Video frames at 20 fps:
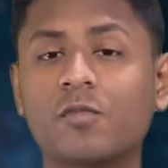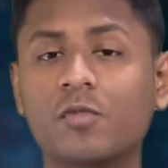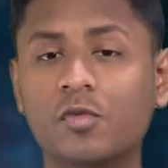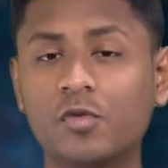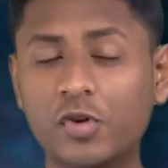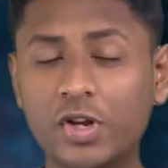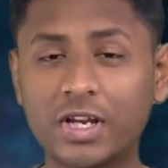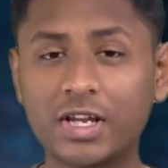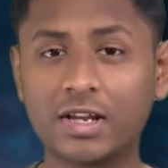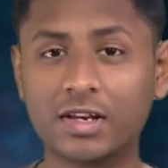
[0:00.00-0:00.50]

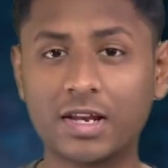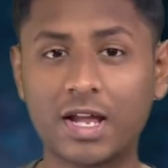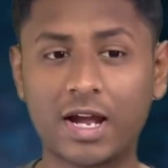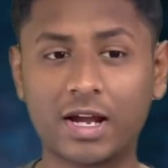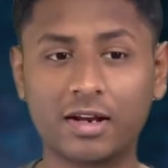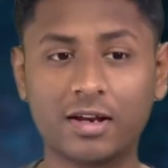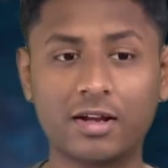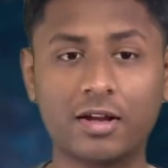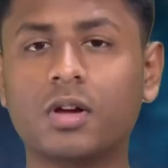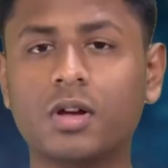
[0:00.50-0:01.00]
Really
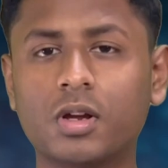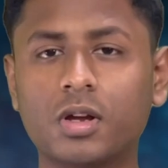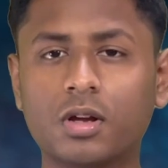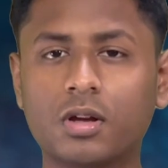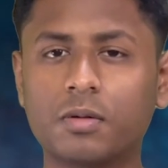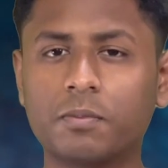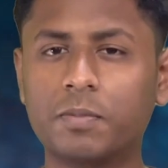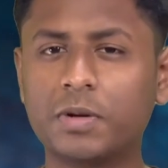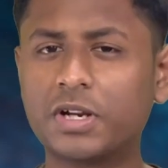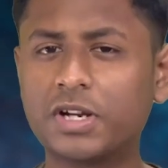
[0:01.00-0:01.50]
unlikely.
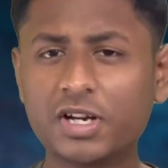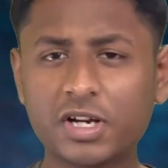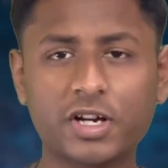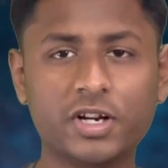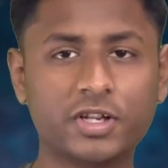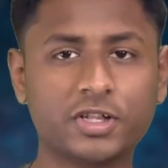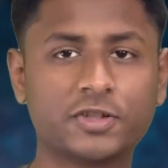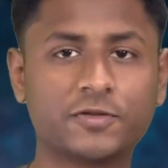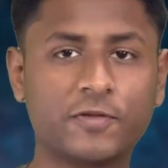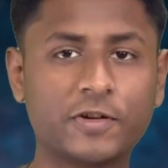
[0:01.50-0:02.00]

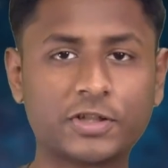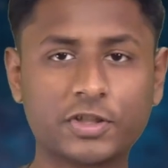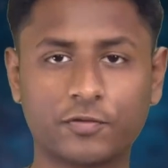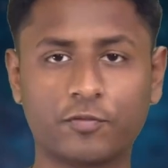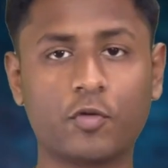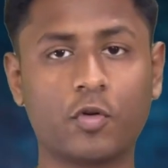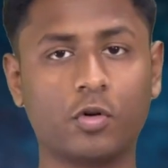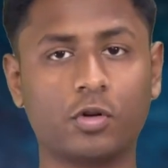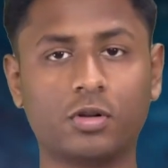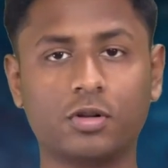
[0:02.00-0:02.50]
Because, first of
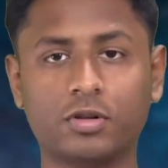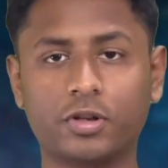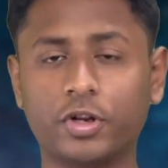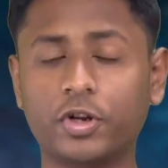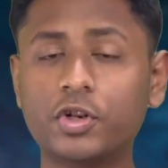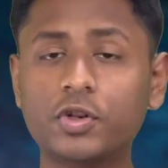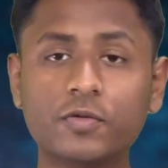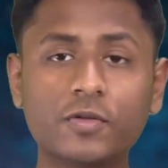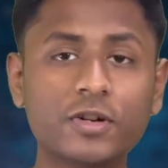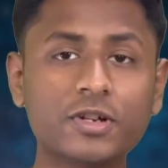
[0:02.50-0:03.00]
all, the
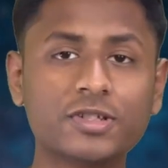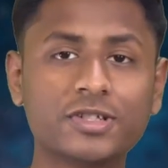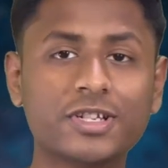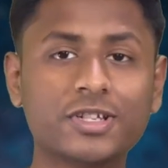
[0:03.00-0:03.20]
universe